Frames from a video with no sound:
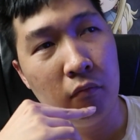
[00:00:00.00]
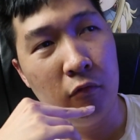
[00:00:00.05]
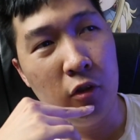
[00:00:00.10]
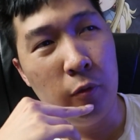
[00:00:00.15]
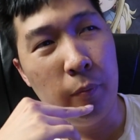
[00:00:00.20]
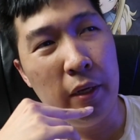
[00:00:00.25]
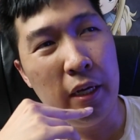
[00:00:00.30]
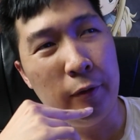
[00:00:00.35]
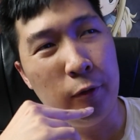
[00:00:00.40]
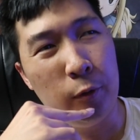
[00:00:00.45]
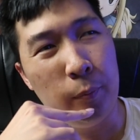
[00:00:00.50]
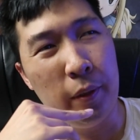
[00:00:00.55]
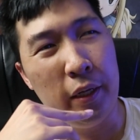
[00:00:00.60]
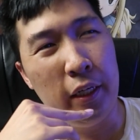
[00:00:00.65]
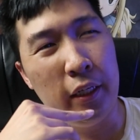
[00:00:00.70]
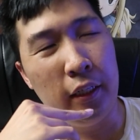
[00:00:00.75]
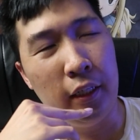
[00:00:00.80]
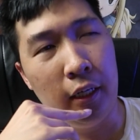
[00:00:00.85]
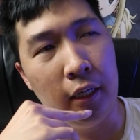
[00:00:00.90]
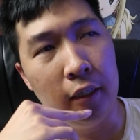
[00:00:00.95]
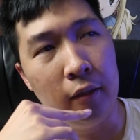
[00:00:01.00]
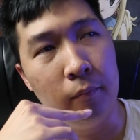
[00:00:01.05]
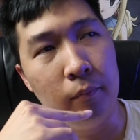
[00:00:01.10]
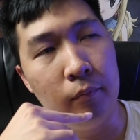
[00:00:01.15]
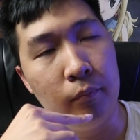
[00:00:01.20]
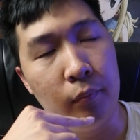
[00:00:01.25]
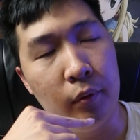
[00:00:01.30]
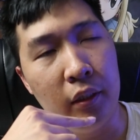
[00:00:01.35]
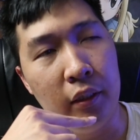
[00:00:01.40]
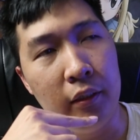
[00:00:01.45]
you may have to pay a lot of
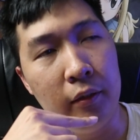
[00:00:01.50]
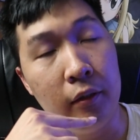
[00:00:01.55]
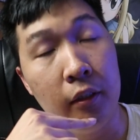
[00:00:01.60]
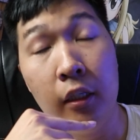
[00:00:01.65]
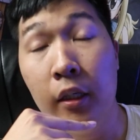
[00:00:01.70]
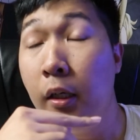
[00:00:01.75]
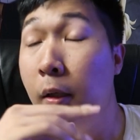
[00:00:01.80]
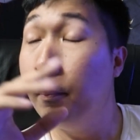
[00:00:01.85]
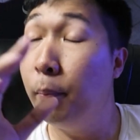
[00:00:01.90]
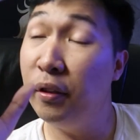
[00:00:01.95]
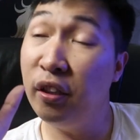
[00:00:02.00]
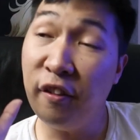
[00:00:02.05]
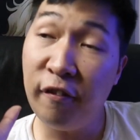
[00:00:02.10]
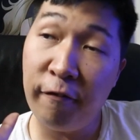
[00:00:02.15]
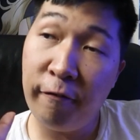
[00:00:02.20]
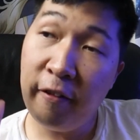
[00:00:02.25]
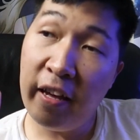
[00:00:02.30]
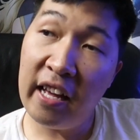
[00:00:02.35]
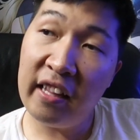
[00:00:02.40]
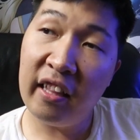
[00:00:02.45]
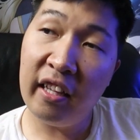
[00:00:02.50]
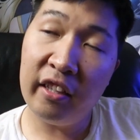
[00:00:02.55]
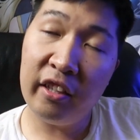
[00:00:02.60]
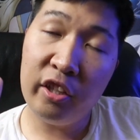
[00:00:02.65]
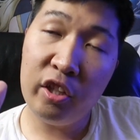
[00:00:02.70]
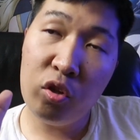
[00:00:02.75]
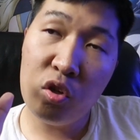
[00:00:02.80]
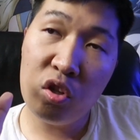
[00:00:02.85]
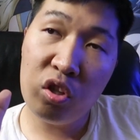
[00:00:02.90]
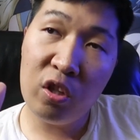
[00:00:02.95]
money. But the fact
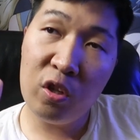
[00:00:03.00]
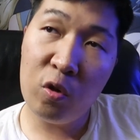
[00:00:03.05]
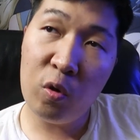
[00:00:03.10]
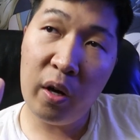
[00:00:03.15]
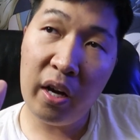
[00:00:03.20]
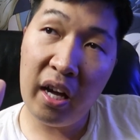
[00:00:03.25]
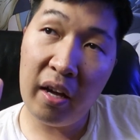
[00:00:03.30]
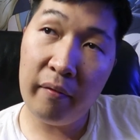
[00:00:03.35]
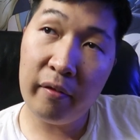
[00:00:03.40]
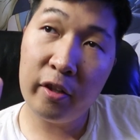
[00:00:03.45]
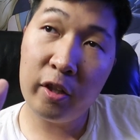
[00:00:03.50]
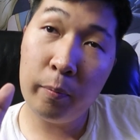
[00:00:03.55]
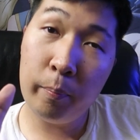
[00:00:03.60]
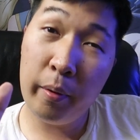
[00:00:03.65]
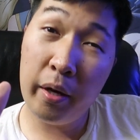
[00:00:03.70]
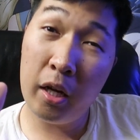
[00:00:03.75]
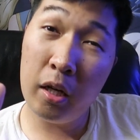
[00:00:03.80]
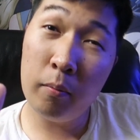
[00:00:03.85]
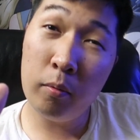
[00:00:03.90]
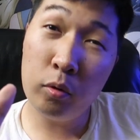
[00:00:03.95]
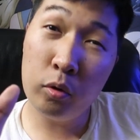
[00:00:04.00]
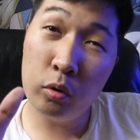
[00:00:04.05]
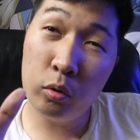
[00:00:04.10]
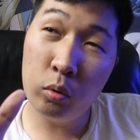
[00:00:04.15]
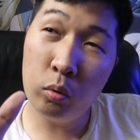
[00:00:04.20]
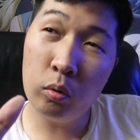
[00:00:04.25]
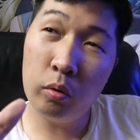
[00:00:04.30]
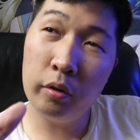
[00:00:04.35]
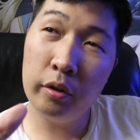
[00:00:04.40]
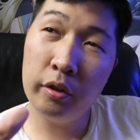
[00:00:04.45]
that you still have expandable
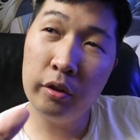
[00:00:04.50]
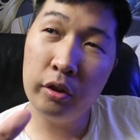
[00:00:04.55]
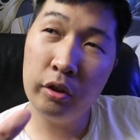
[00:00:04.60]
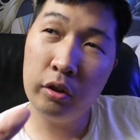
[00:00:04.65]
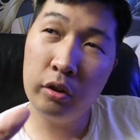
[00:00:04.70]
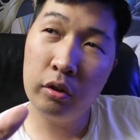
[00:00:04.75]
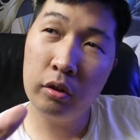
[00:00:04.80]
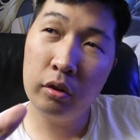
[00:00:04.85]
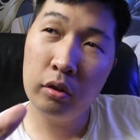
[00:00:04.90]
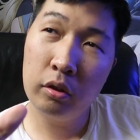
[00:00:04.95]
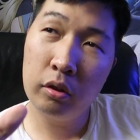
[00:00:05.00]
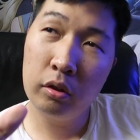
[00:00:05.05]
storage,